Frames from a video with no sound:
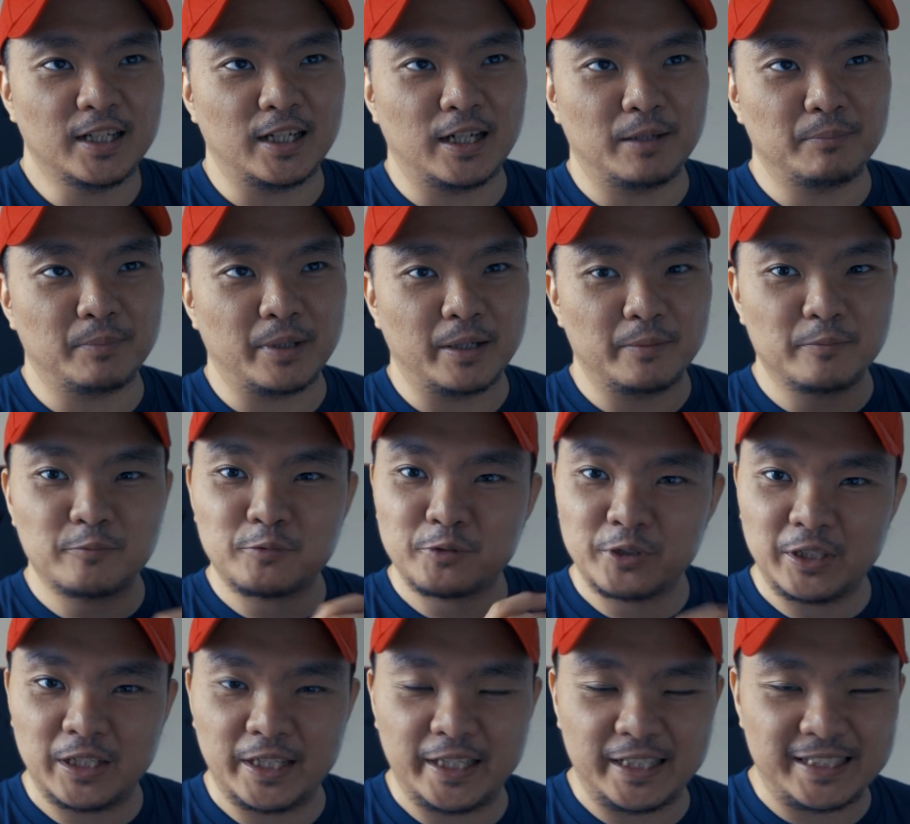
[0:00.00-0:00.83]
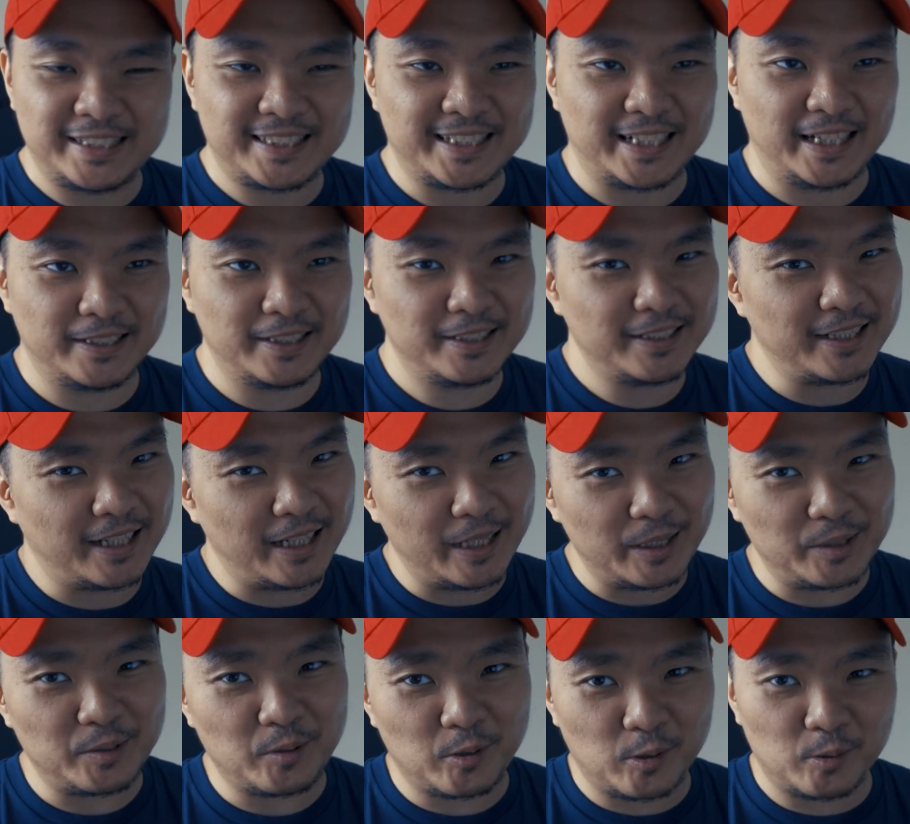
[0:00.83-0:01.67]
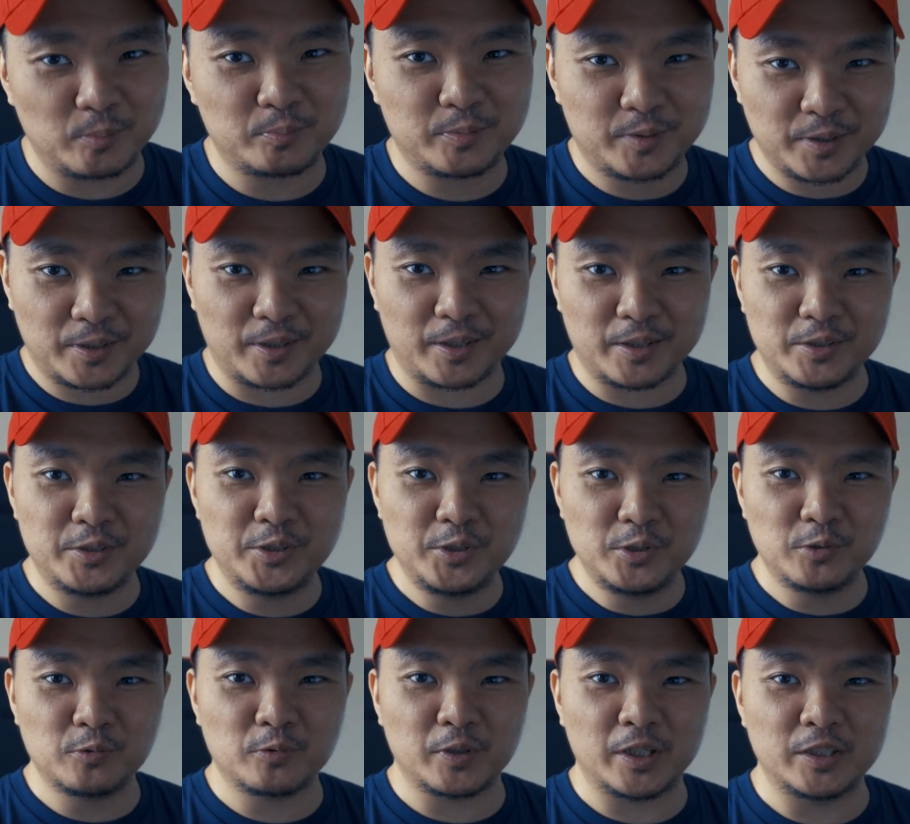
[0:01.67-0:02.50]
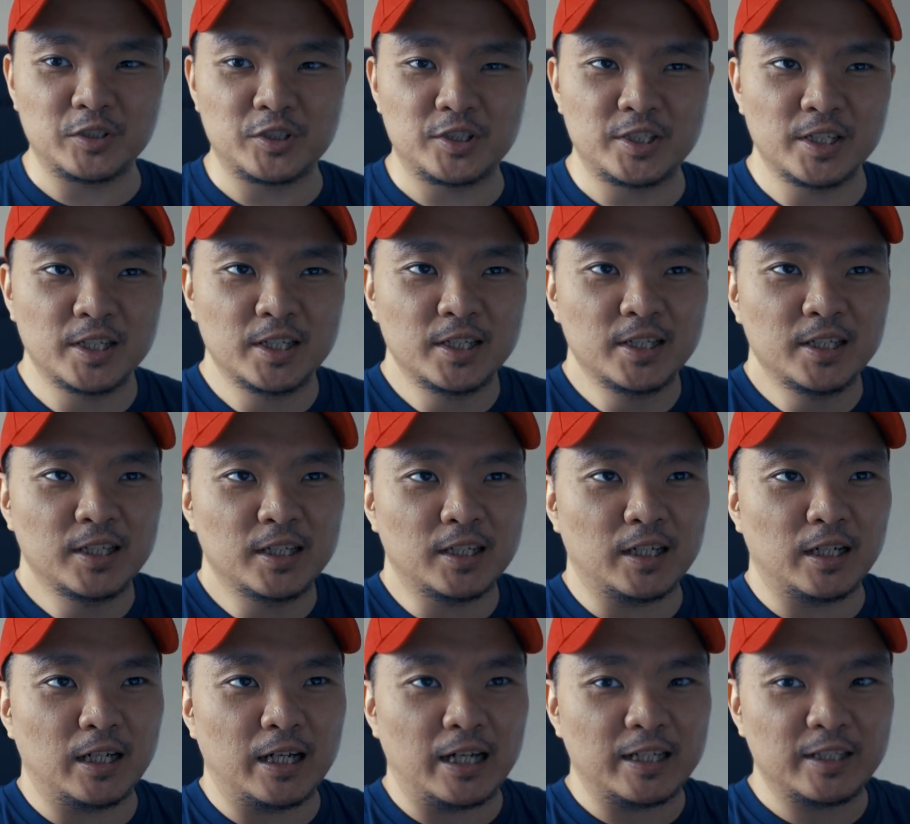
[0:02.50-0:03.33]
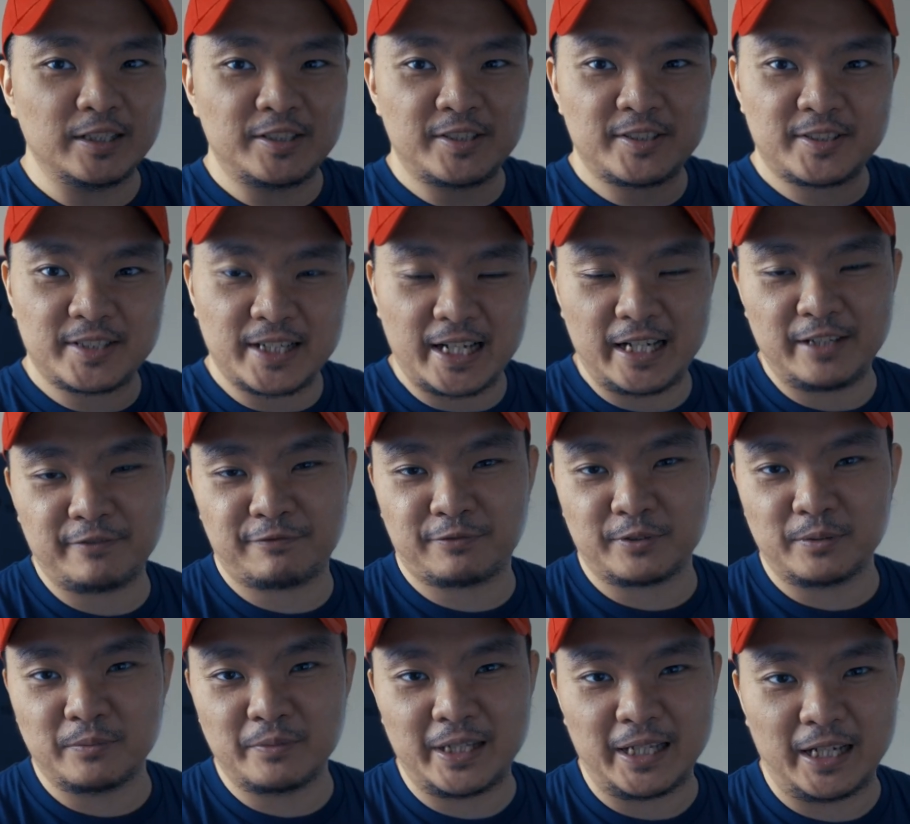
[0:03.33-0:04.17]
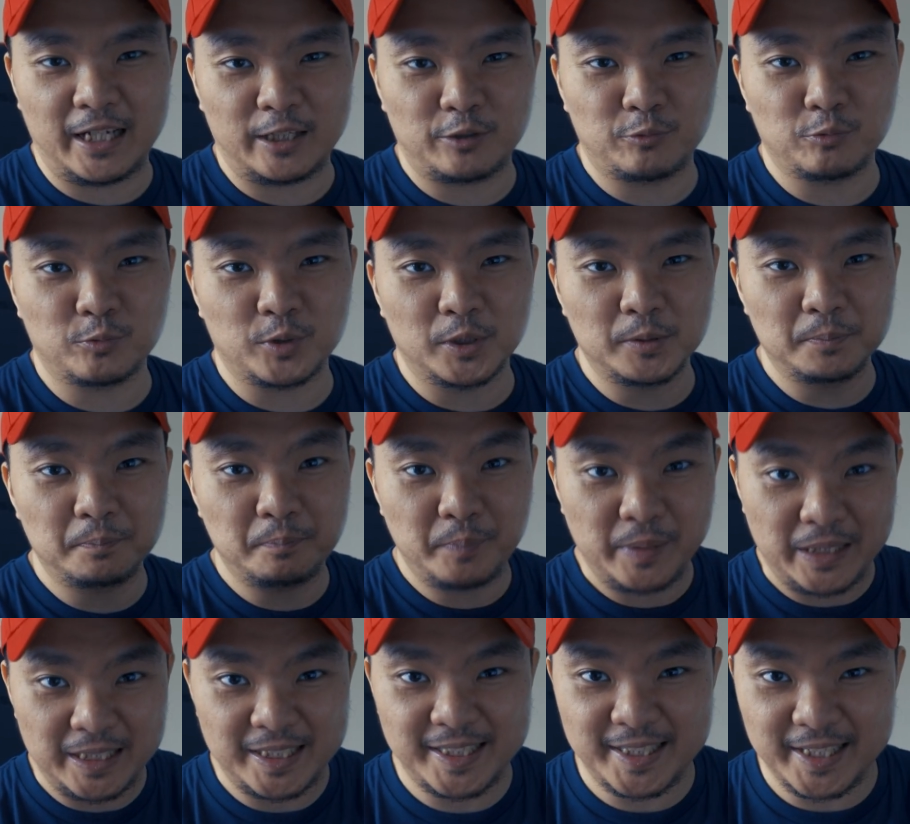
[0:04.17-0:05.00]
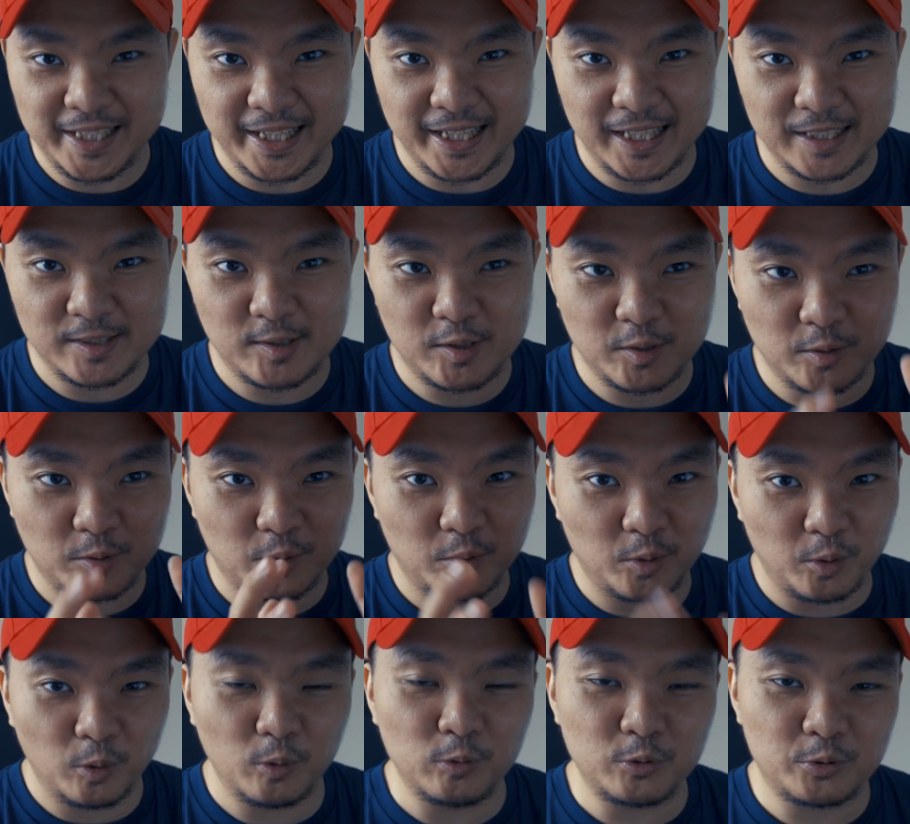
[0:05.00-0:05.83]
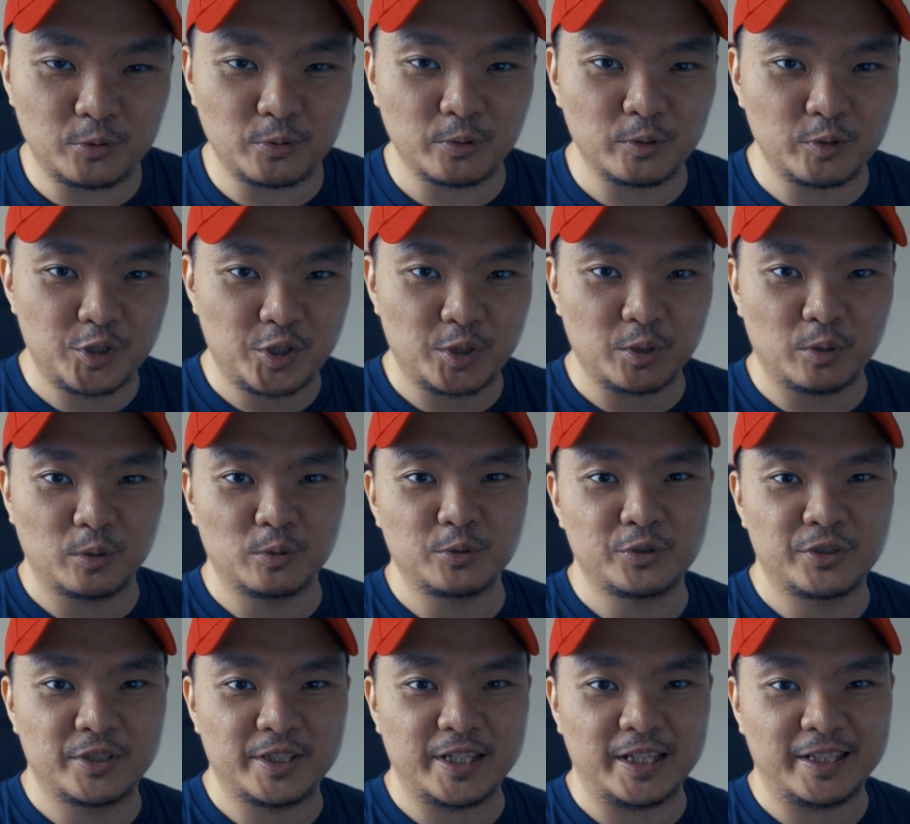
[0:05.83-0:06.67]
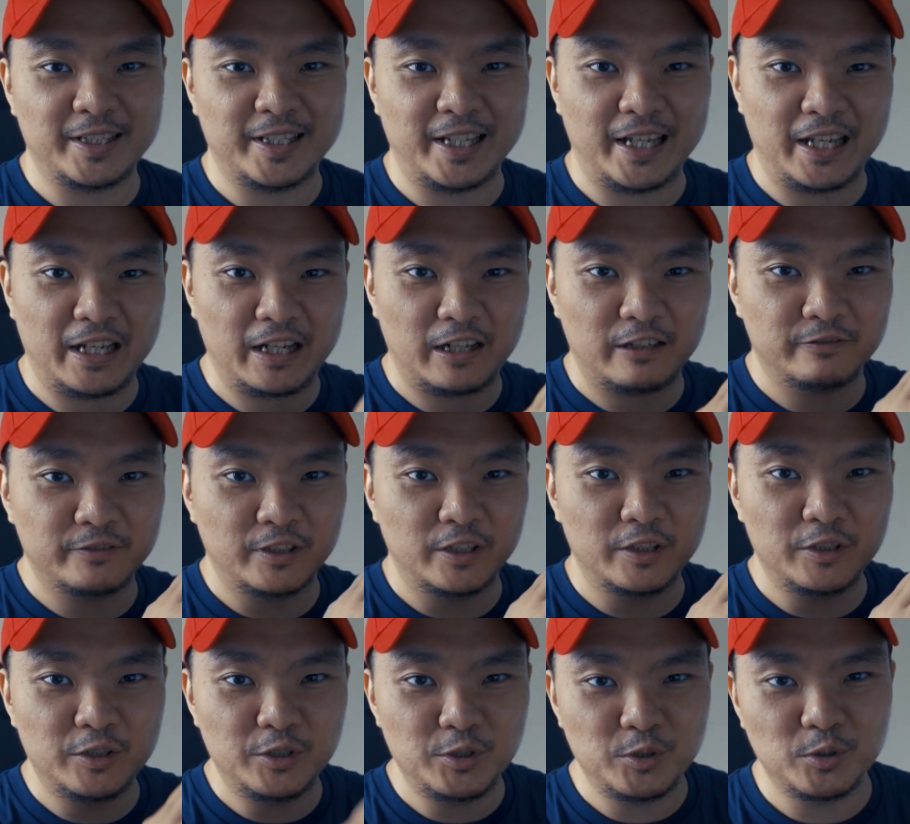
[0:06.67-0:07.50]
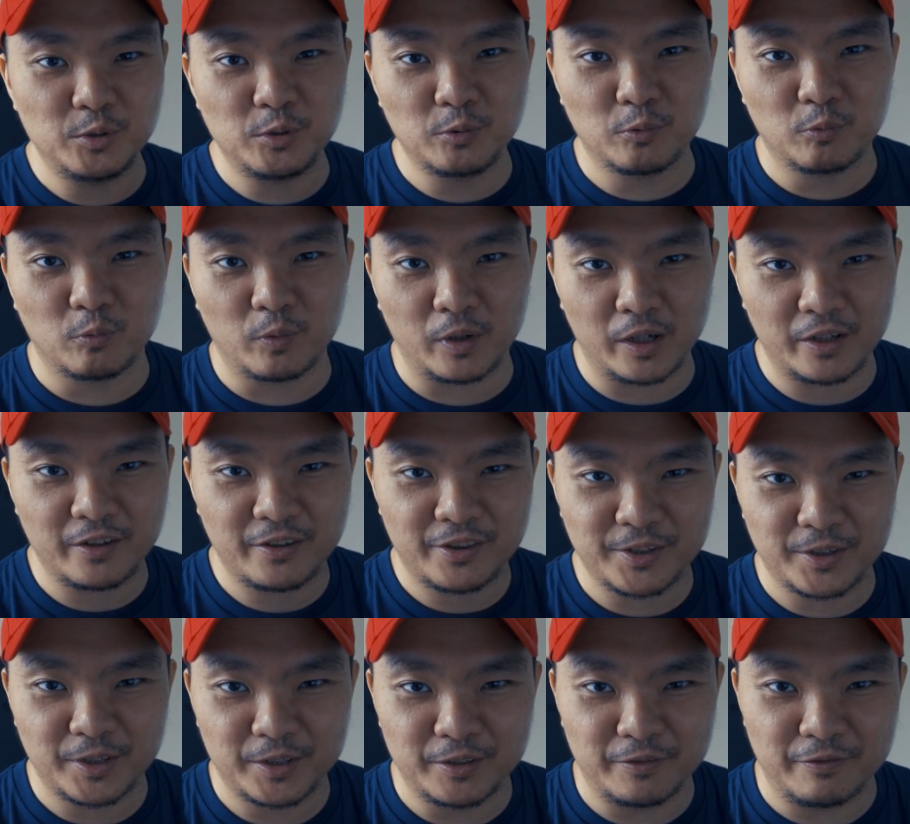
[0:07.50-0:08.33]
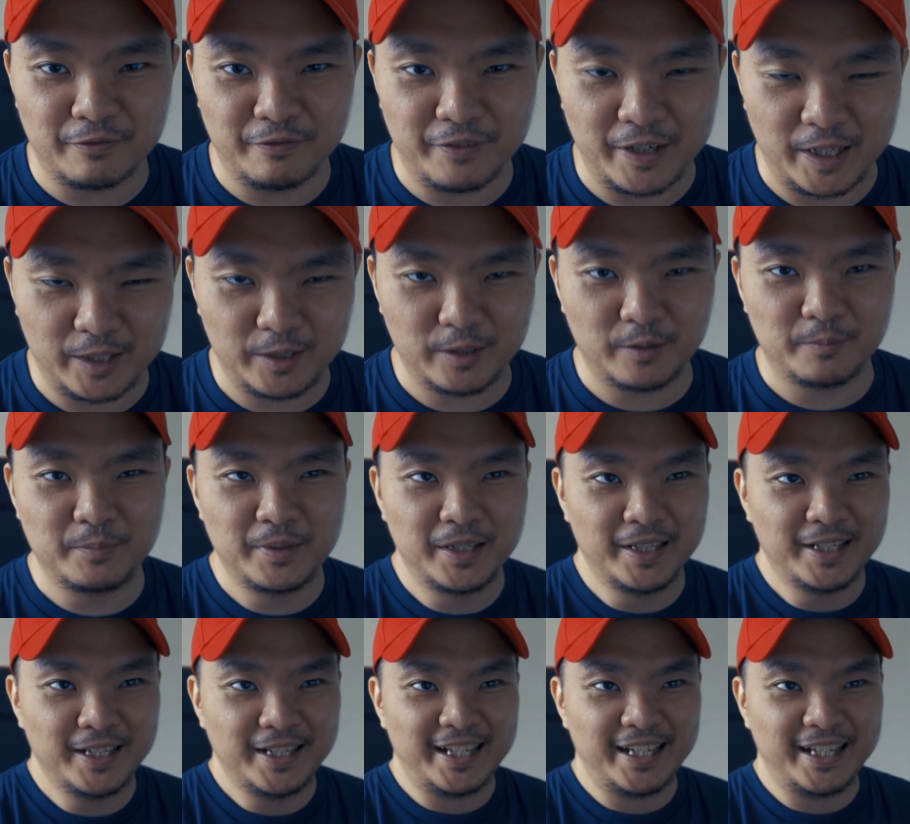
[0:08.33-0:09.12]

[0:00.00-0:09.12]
I'm really excited. I hope there are new ones. Aside from that one, PCS also shows that they have the new 1/3 Venom,